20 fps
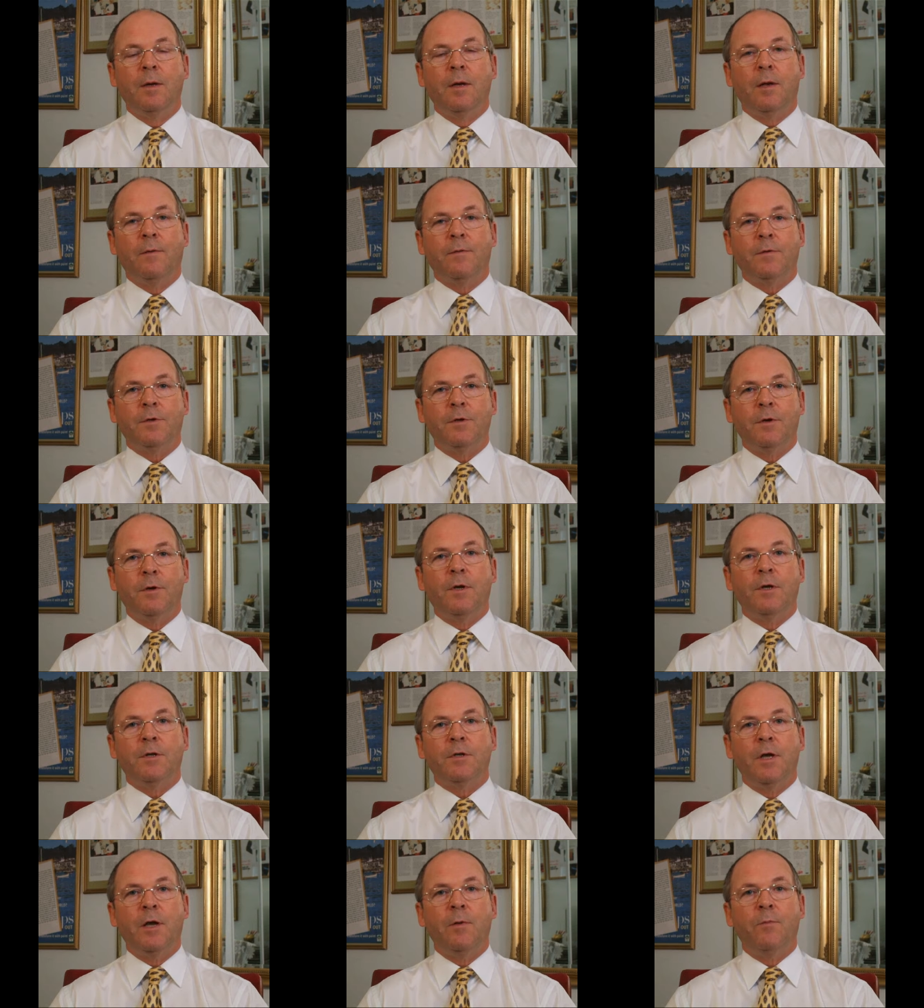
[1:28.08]
And I've
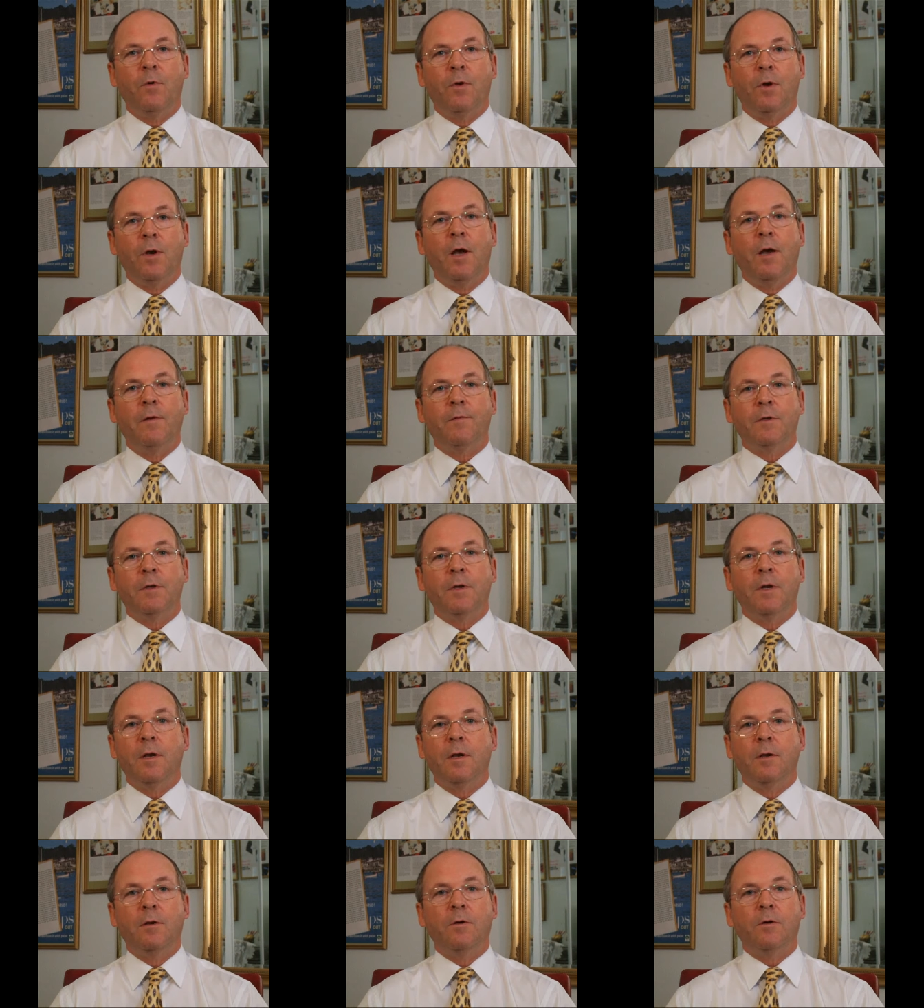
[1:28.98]
certainly saved more lives
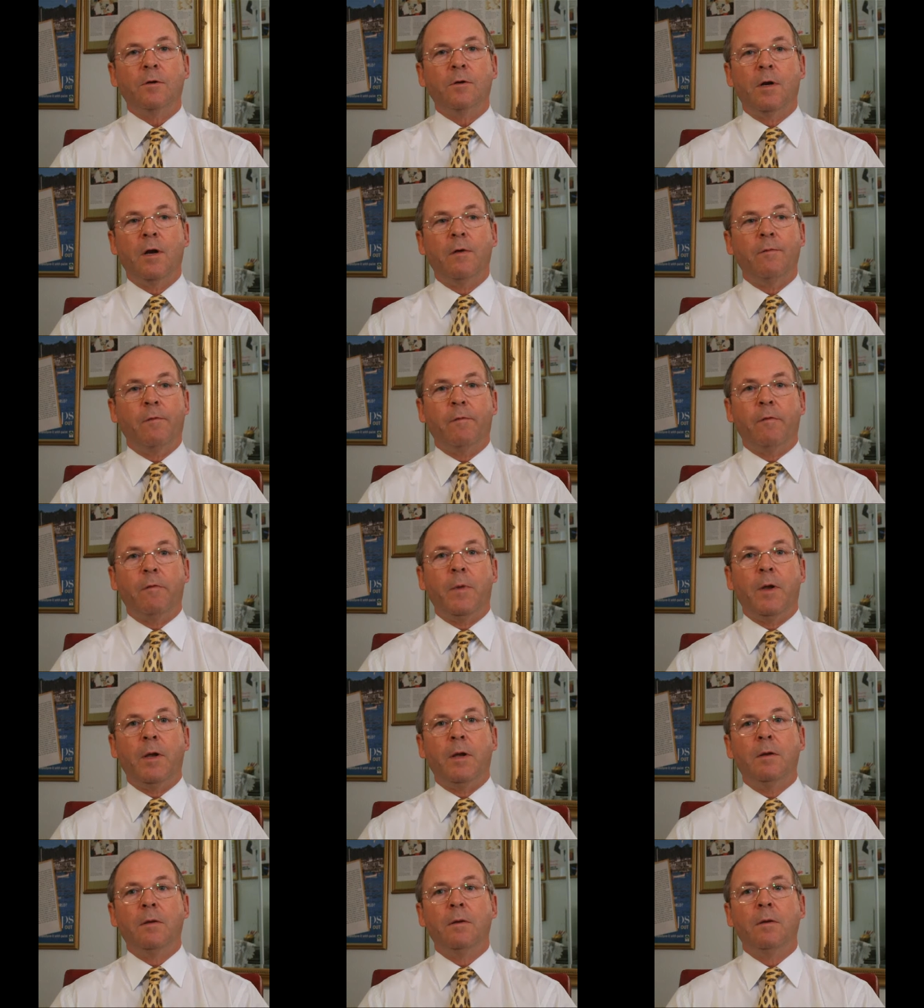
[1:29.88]
than any doctor I've ever
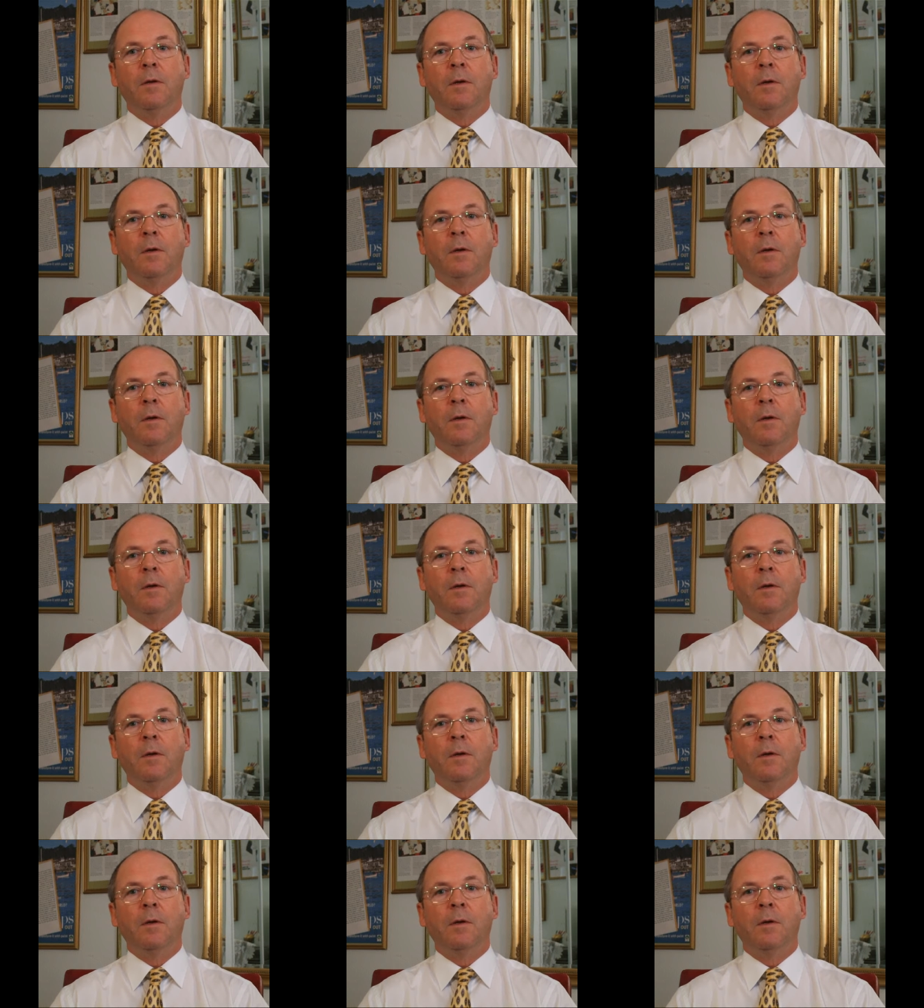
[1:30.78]
met.